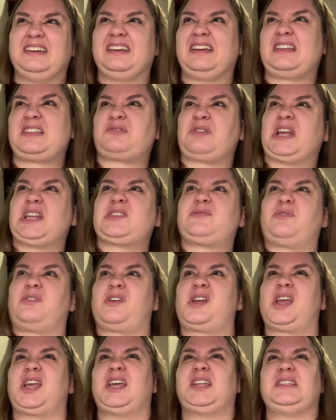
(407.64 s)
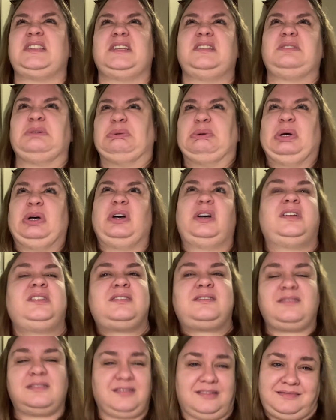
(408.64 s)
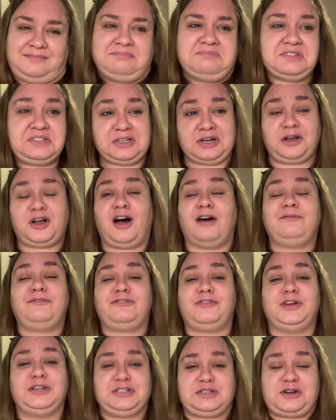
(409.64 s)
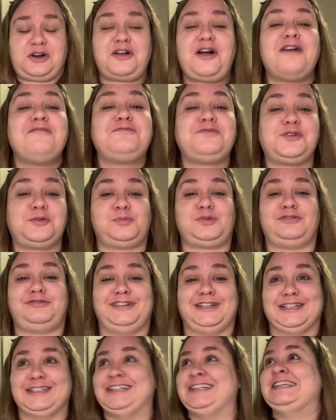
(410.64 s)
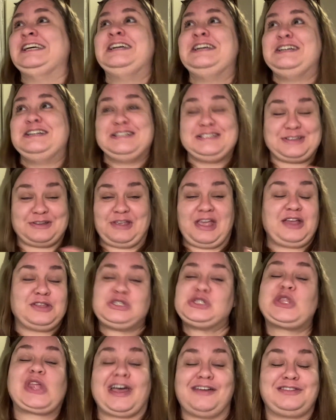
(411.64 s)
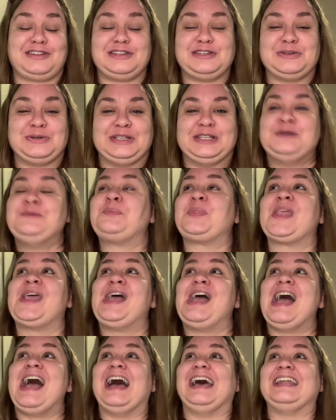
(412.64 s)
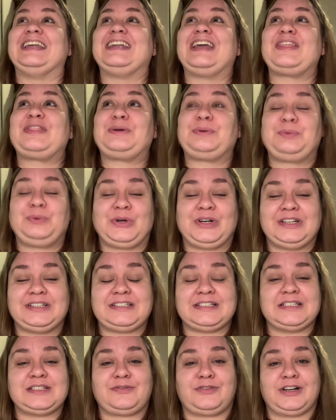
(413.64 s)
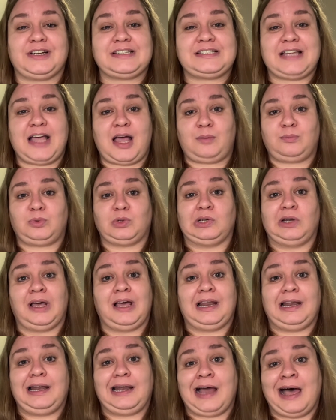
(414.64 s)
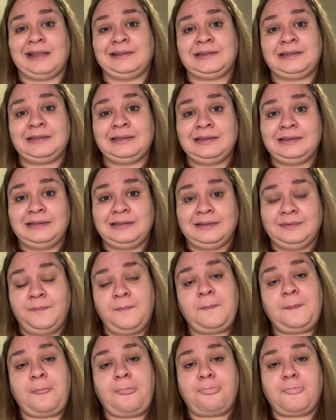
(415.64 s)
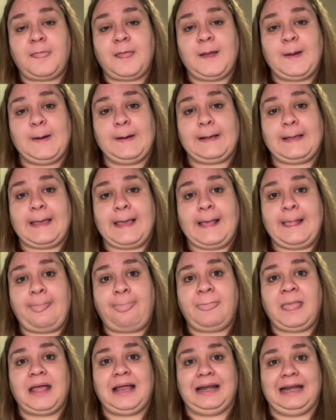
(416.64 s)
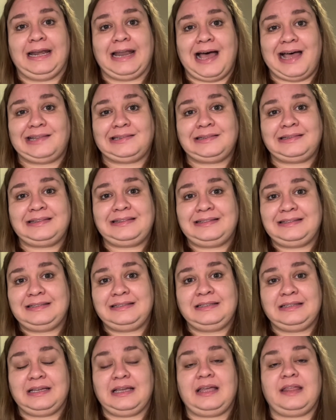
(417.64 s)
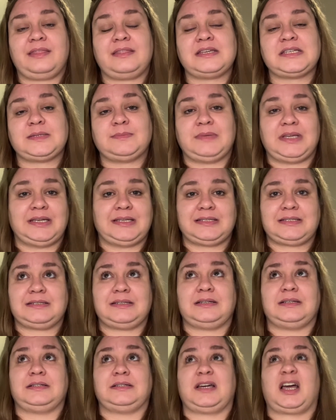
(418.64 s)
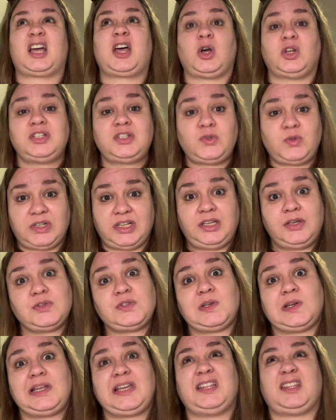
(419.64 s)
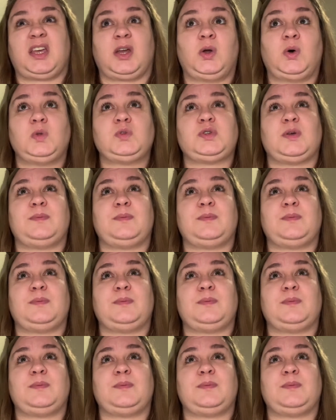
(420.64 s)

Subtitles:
transferring it into Ö. It's an uncomfortable feeling. So you just have to do it. And another word is, for example, land. Okay, land. And this means a country usually. It can also